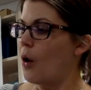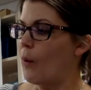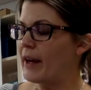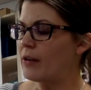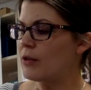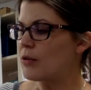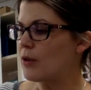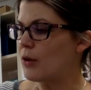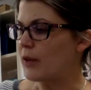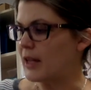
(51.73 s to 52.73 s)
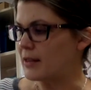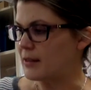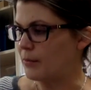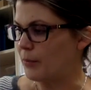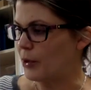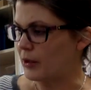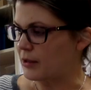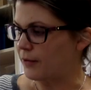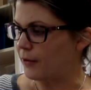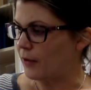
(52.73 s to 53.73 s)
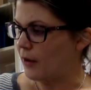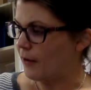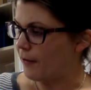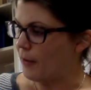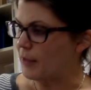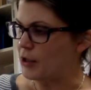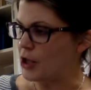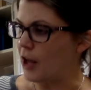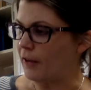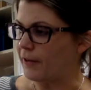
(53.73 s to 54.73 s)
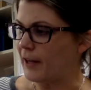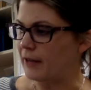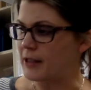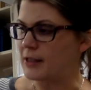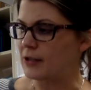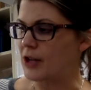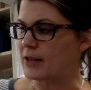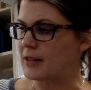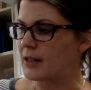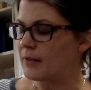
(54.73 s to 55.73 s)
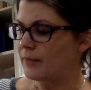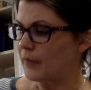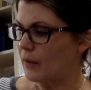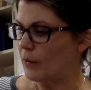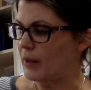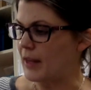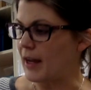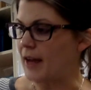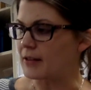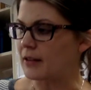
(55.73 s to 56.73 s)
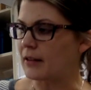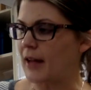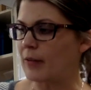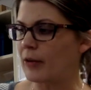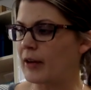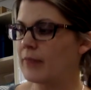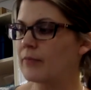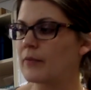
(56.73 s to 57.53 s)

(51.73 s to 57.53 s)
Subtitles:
Why don't you go get some books from the shelf, Henry suggested when they got to the library.